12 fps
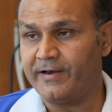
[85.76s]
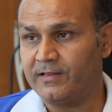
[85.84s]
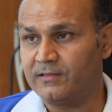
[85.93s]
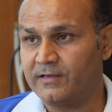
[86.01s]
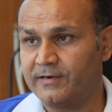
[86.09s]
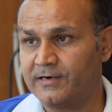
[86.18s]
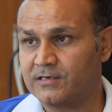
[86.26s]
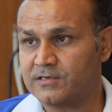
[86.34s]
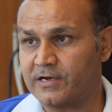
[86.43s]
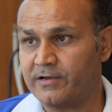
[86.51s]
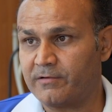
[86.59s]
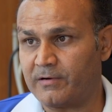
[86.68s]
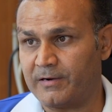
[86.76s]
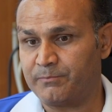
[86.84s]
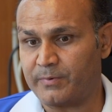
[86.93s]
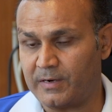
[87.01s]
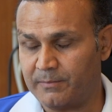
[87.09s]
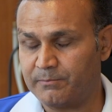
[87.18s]
day in the nets,
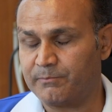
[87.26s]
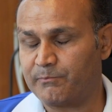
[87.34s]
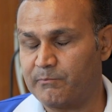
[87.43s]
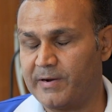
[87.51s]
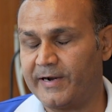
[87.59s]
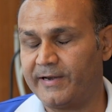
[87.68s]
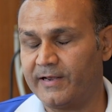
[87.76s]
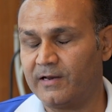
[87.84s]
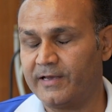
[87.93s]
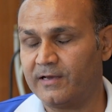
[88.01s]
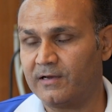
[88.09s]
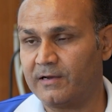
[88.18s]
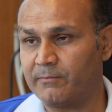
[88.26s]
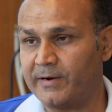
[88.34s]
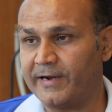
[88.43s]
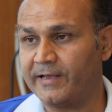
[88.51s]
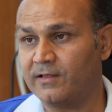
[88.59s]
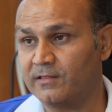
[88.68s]
I'm batting like I'm
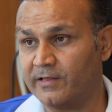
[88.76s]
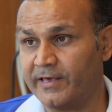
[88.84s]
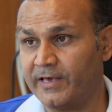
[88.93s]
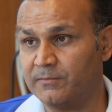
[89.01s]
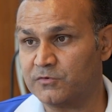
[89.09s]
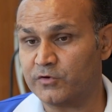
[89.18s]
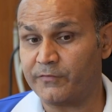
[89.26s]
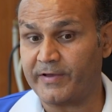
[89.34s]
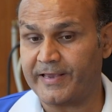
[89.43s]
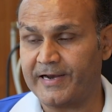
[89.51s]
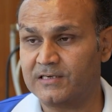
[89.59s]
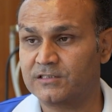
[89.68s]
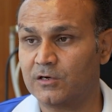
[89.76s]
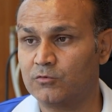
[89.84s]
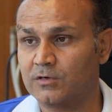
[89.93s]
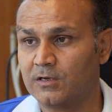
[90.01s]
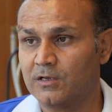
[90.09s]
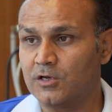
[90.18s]
batting in the game. So if I get
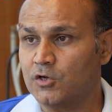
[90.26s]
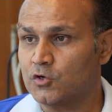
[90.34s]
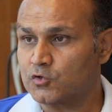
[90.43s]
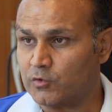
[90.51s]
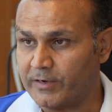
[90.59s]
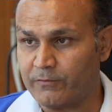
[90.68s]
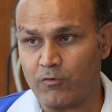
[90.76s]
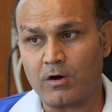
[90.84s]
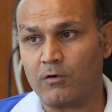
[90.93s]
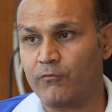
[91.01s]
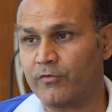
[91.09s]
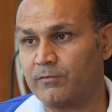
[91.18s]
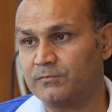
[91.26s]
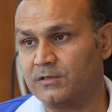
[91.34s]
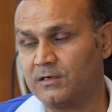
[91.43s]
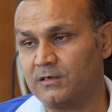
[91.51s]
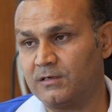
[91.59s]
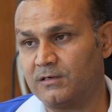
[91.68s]
out, so I walk out from
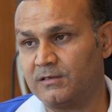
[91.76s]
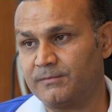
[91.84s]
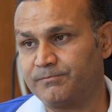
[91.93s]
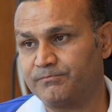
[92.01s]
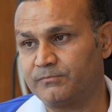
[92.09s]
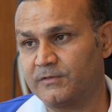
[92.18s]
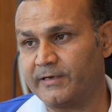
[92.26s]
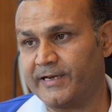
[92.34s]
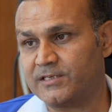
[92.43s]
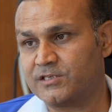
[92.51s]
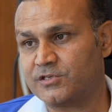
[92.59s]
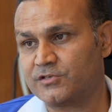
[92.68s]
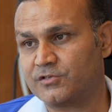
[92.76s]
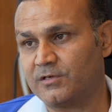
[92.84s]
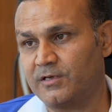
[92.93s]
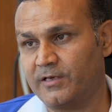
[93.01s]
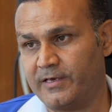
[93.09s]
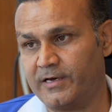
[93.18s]
the that's nets. Important
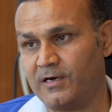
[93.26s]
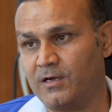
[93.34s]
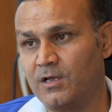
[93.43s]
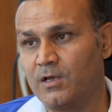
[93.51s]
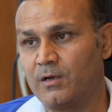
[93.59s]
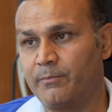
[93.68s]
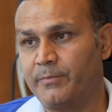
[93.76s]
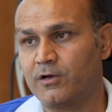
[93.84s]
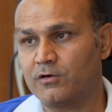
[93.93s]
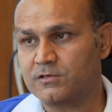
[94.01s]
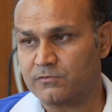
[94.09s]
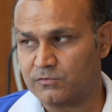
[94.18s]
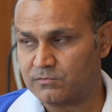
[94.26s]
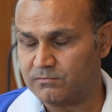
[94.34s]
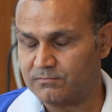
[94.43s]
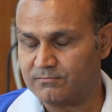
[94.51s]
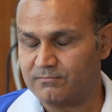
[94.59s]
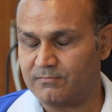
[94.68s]
point, because yeah. Net is, because people
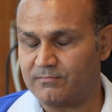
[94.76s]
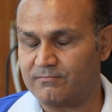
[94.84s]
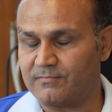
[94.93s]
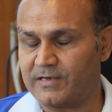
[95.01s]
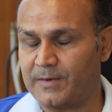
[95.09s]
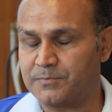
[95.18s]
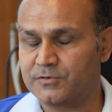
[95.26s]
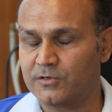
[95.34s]
take it easy. Sorry.